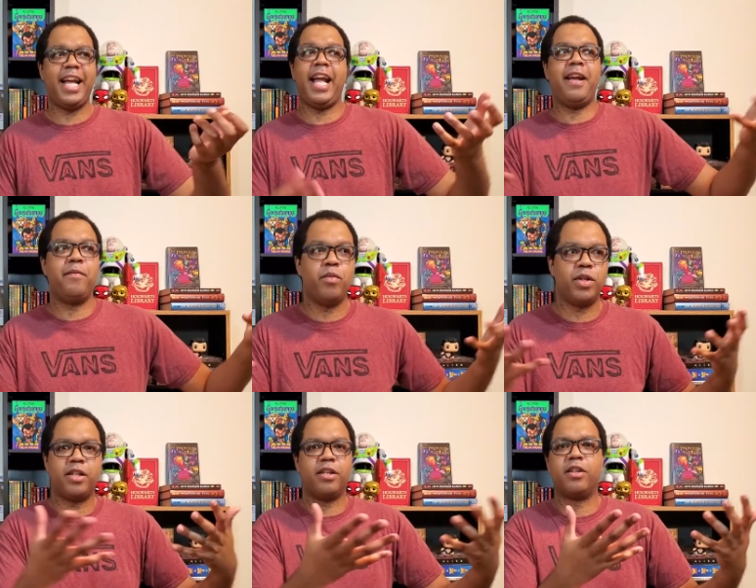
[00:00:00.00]
came
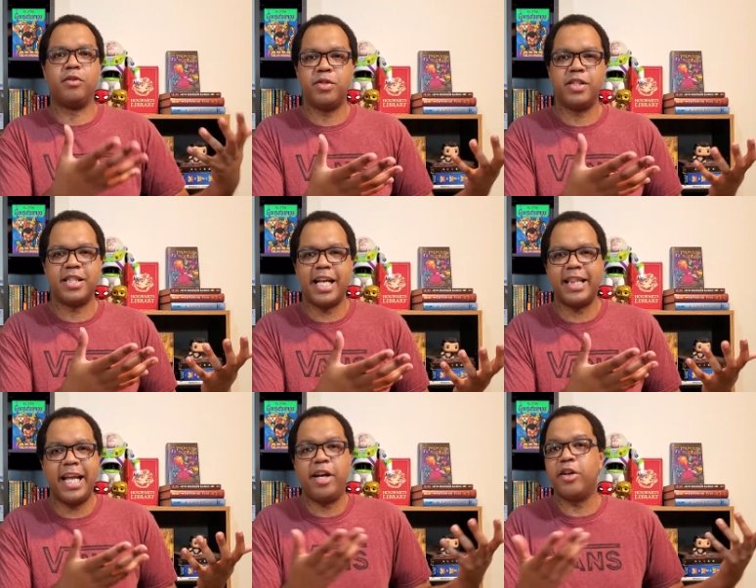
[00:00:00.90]
with conclusions
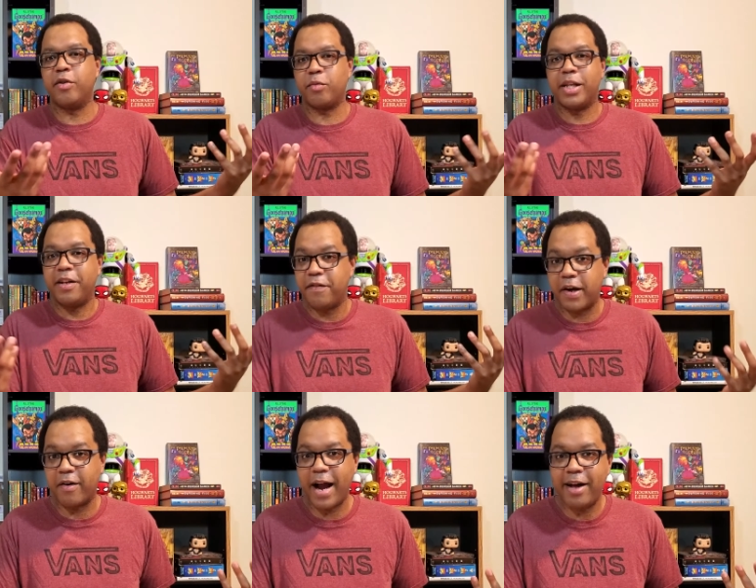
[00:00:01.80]
that they couldn't really
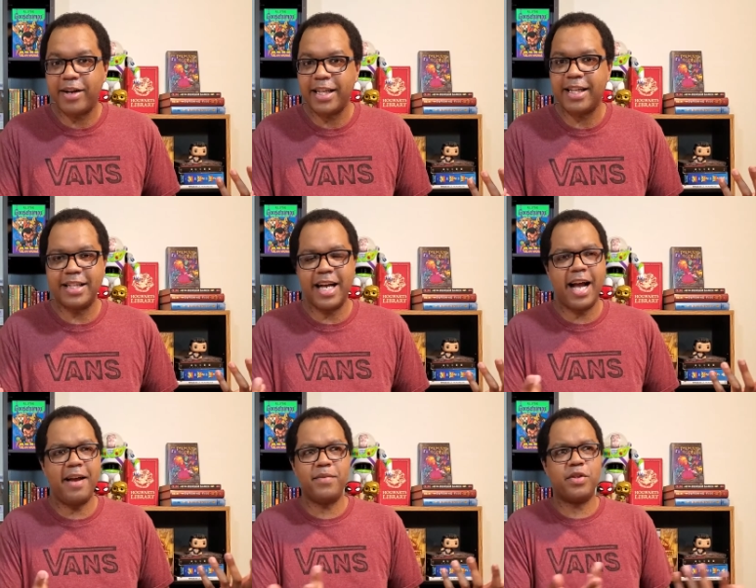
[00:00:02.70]
figure out at the
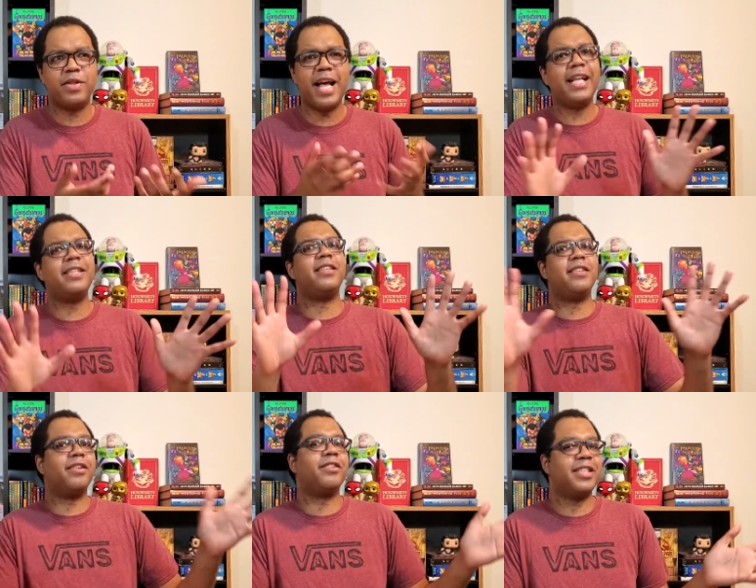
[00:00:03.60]
time. So that's
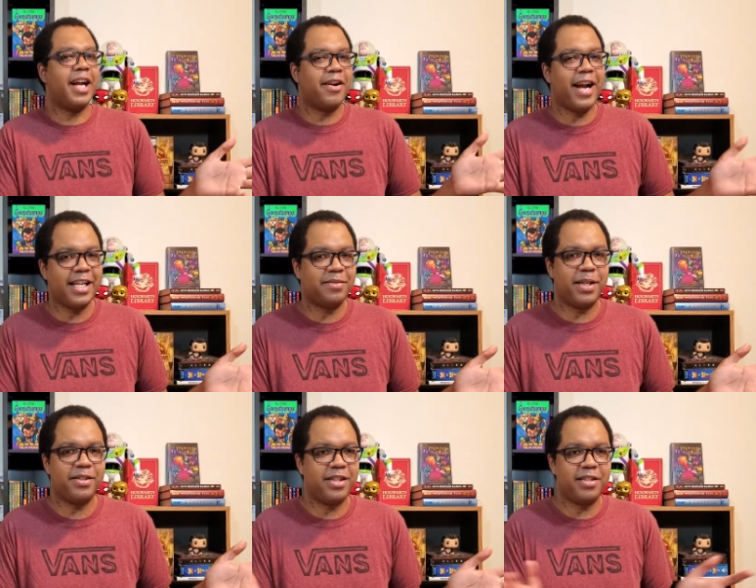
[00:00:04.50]
another scary
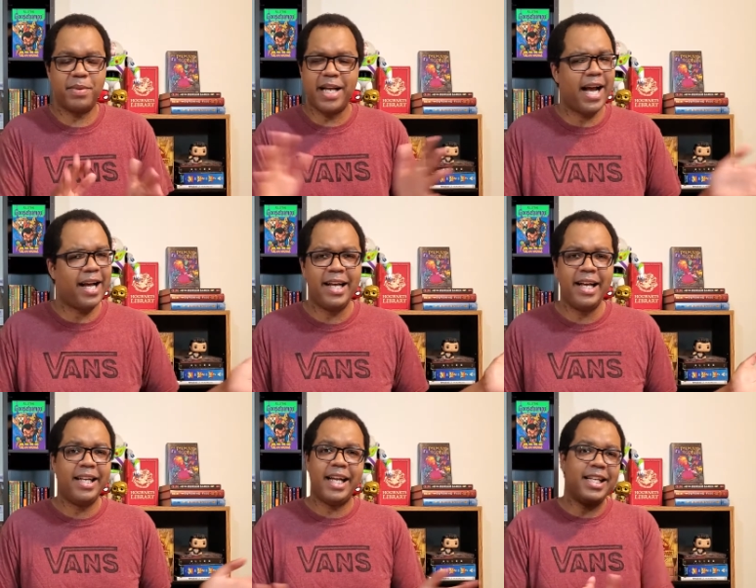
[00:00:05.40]
aspect to this. But yeah,
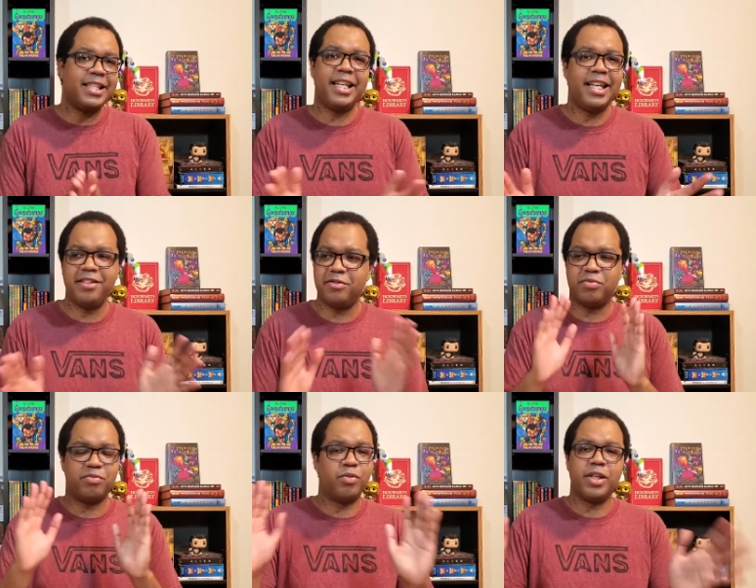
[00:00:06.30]
Entity,
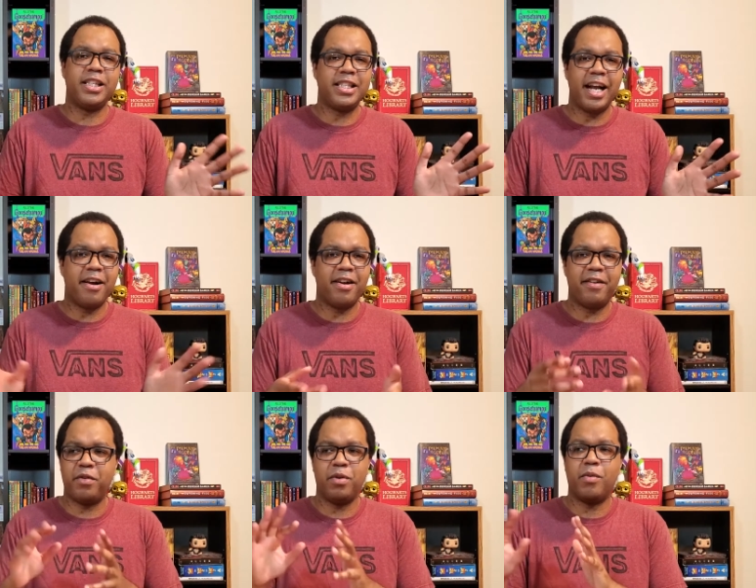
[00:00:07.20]
really scary.
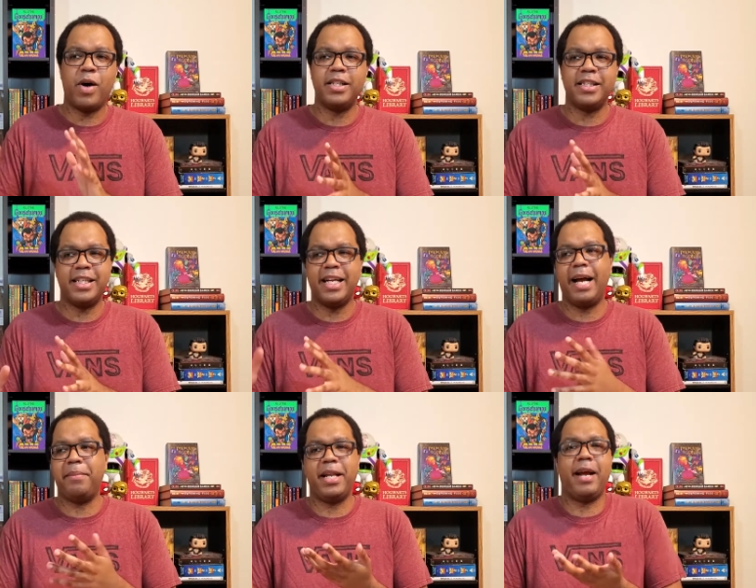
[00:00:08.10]
If you want to watch it,
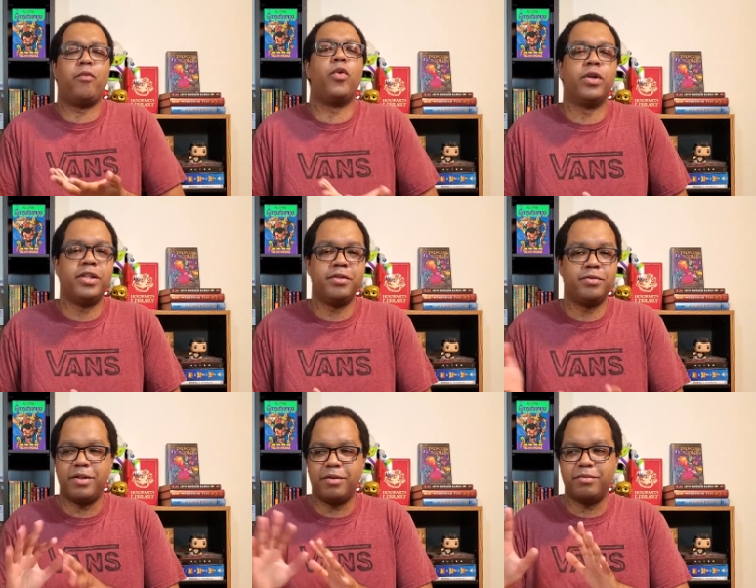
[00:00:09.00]
I mean, I warn you,